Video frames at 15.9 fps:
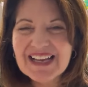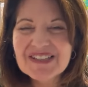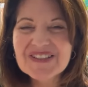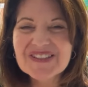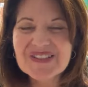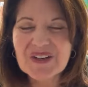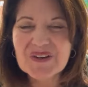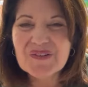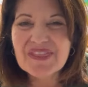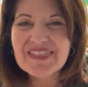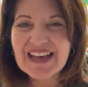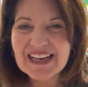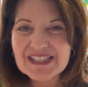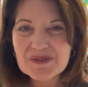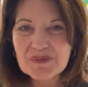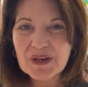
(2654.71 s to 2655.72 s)
So
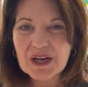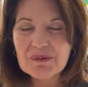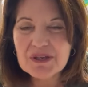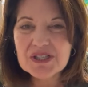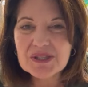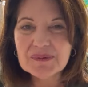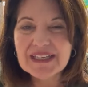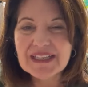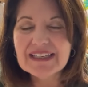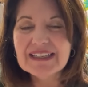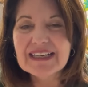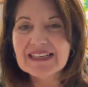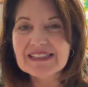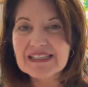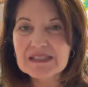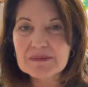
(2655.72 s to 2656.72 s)
that's why we're doing it
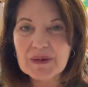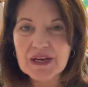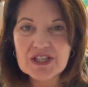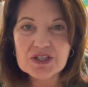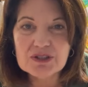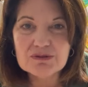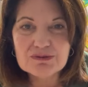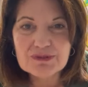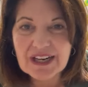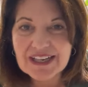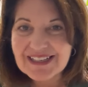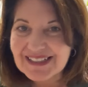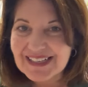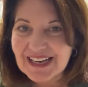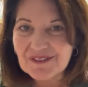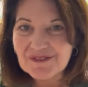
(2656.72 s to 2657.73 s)
as a special right
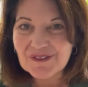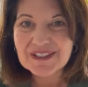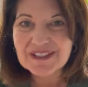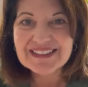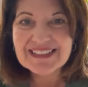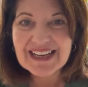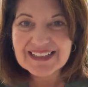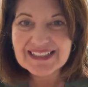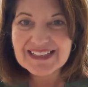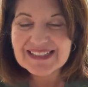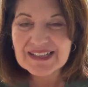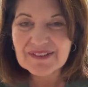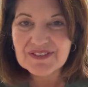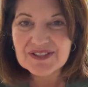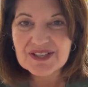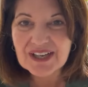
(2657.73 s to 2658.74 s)
now for
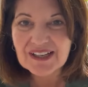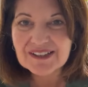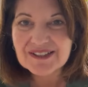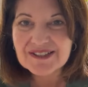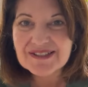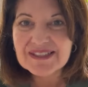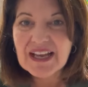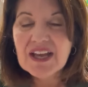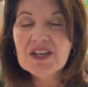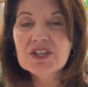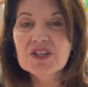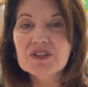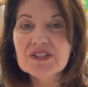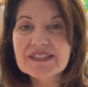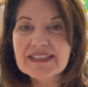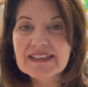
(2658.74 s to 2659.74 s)
$97.
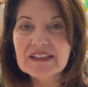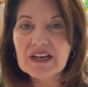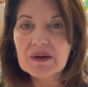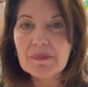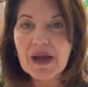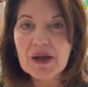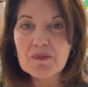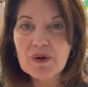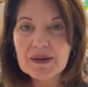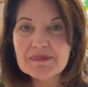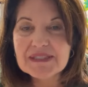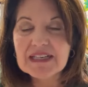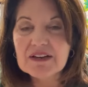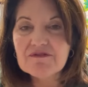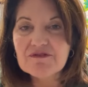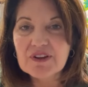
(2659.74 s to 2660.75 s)
You'll see it on my
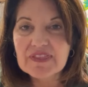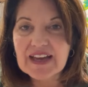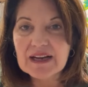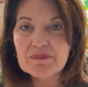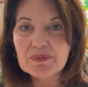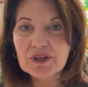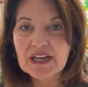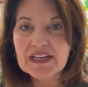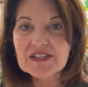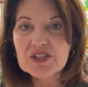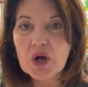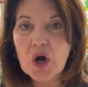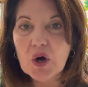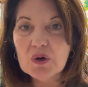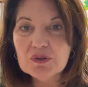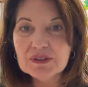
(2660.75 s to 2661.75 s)
website for that price
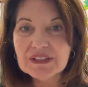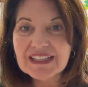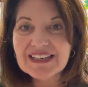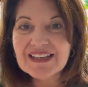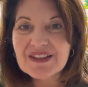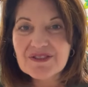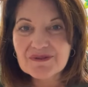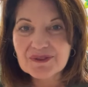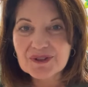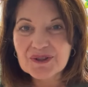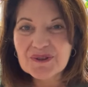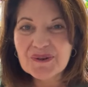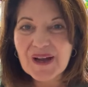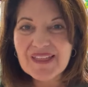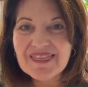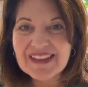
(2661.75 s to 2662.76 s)
only
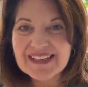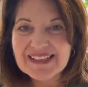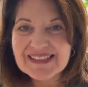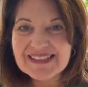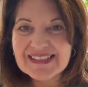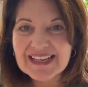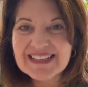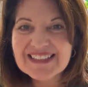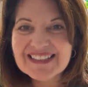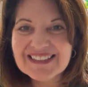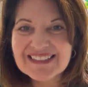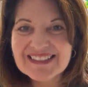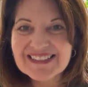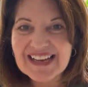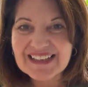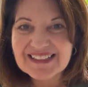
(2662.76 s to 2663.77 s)
through this
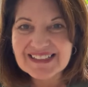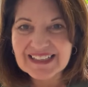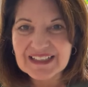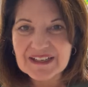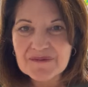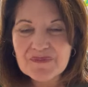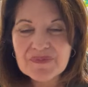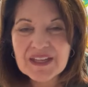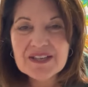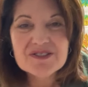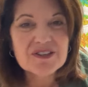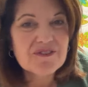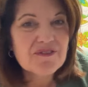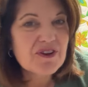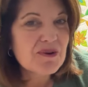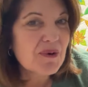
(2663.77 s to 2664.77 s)
Sunday. So
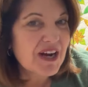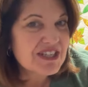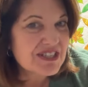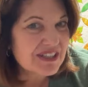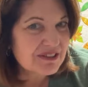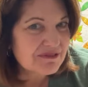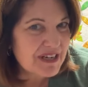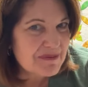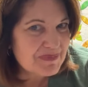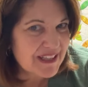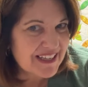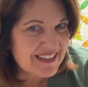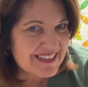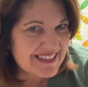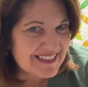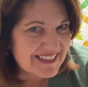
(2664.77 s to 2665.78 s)
if you're watching the
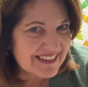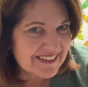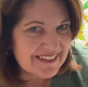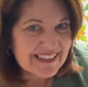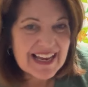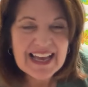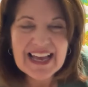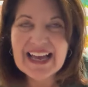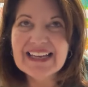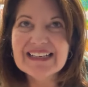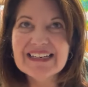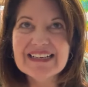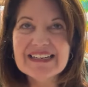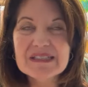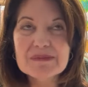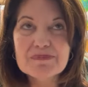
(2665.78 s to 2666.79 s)
replay here and
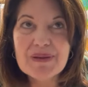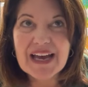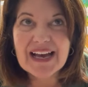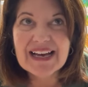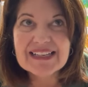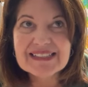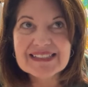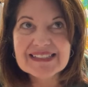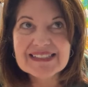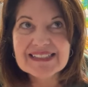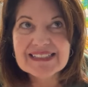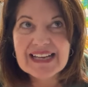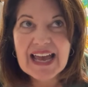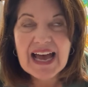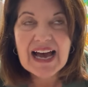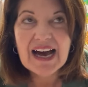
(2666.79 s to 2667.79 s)
it is past
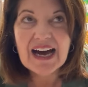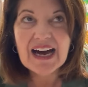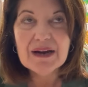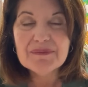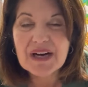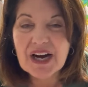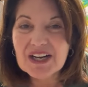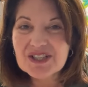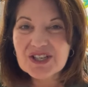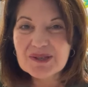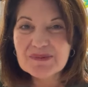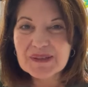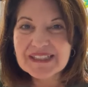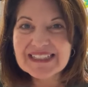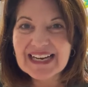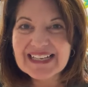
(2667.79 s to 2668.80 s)

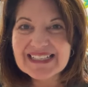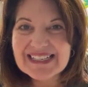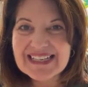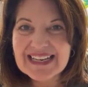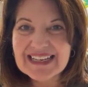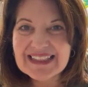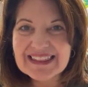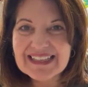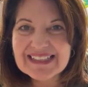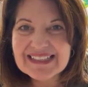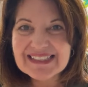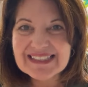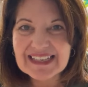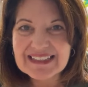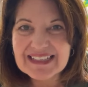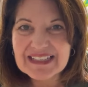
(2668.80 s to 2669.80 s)
October 19th,
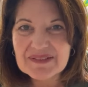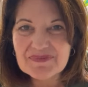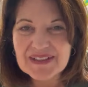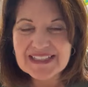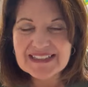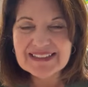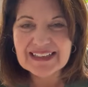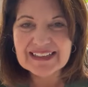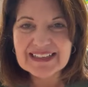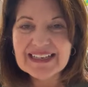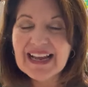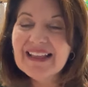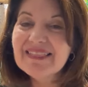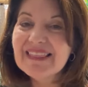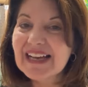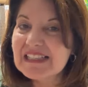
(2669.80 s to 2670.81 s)
Sunday at midnight,
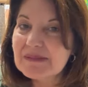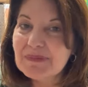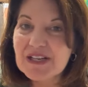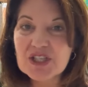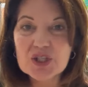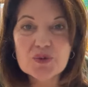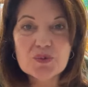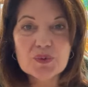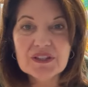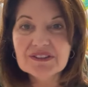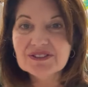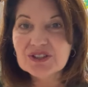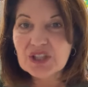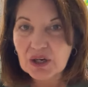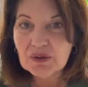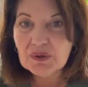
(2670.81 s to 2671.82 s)
that special will
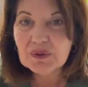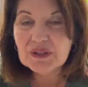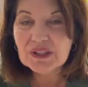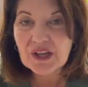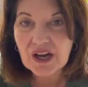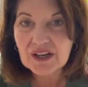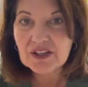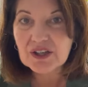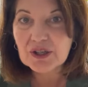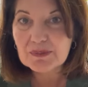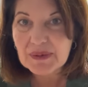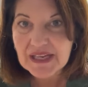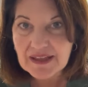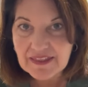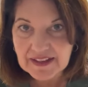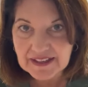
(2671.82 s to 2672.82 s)
no longer
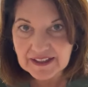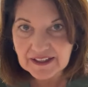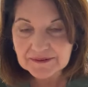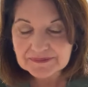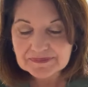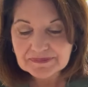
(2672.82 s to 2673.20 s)
be there.